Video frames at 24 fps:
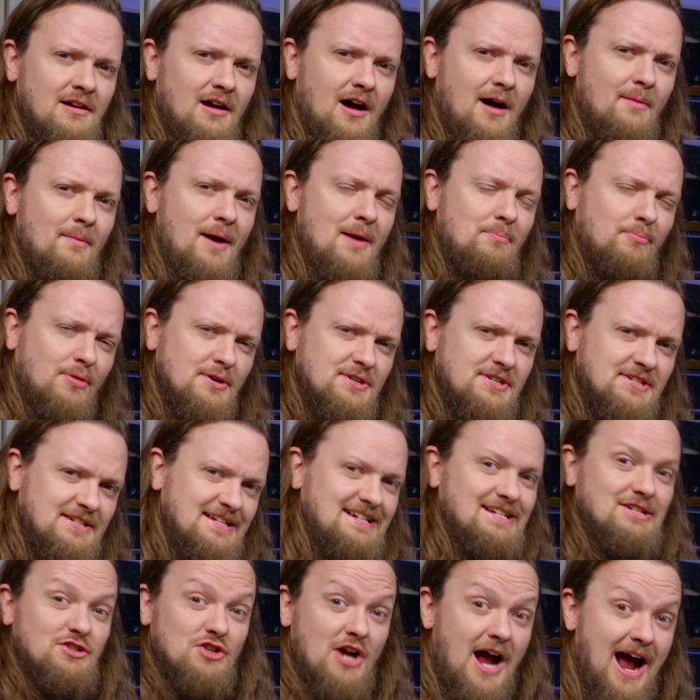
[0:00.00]
on my
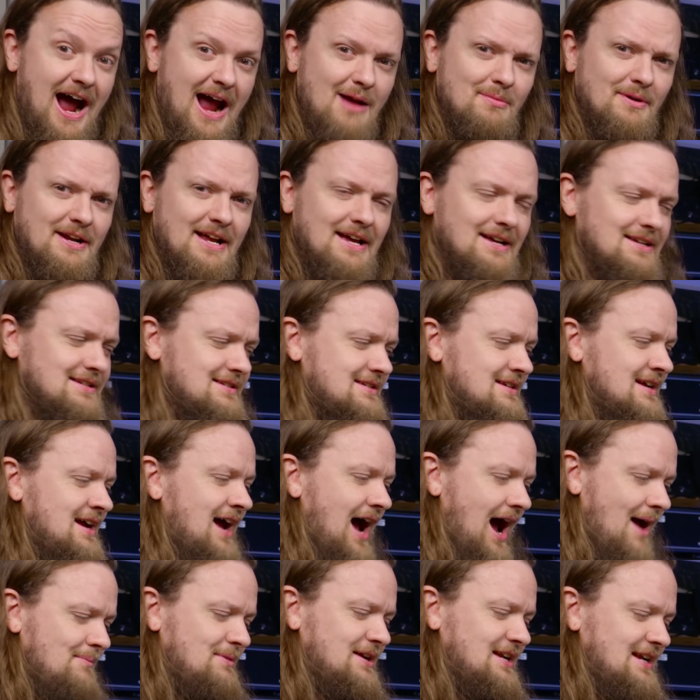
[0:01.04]
Prestige Ibanez.
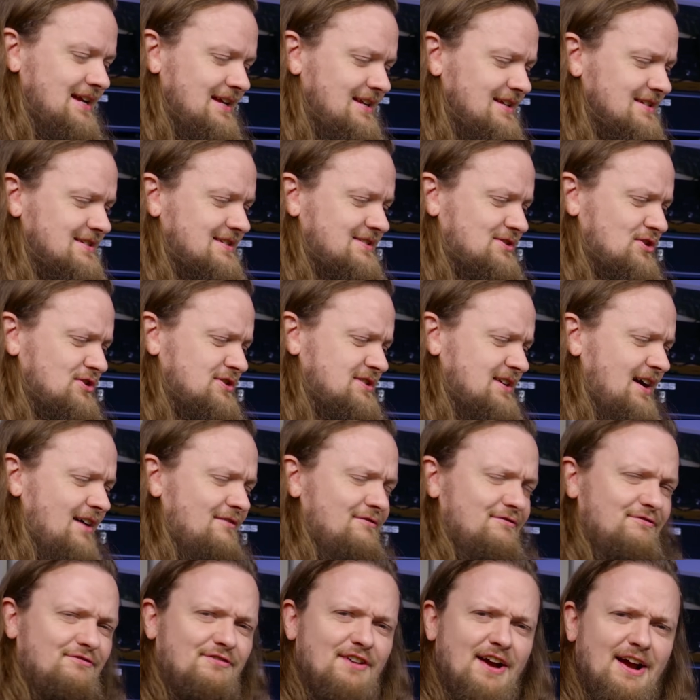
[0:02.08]
I mean, it is just a
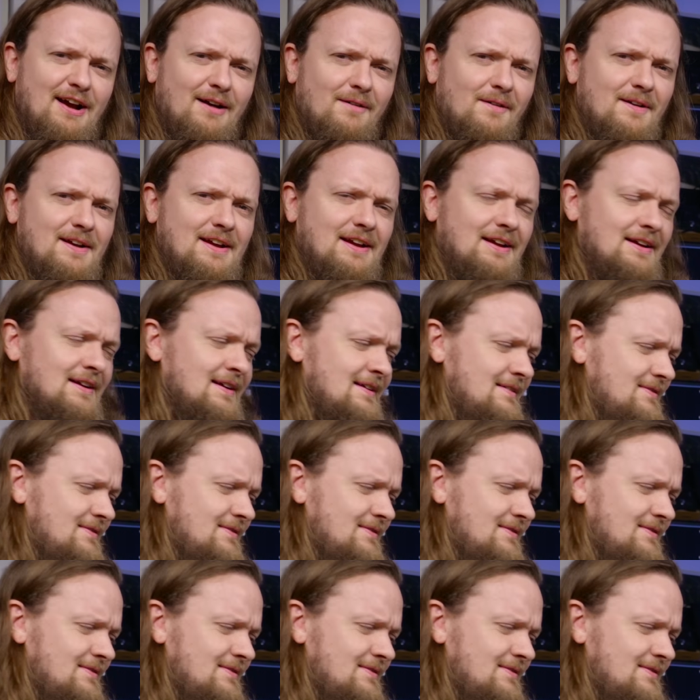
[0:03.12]
very,